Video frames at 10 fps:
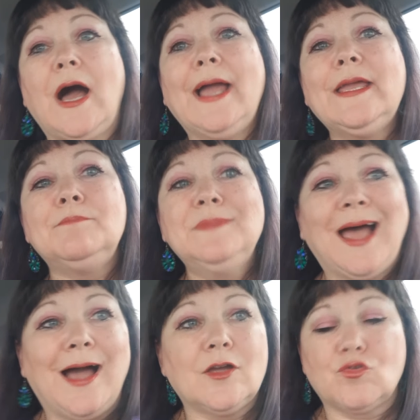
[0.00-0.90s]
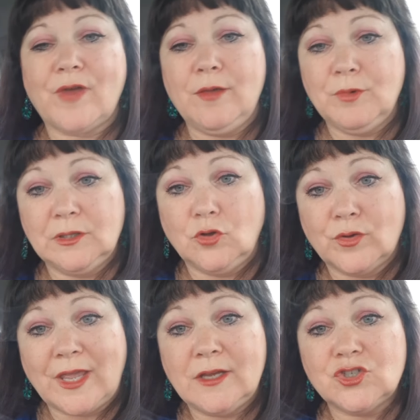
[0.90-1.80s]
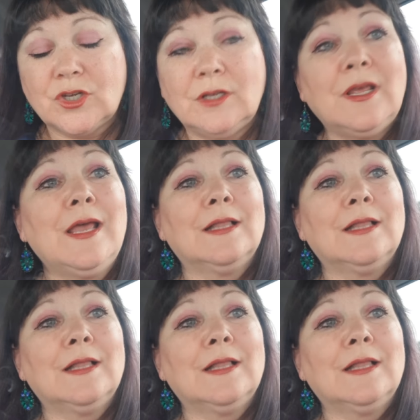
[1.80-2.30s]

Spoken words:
I am not great with location.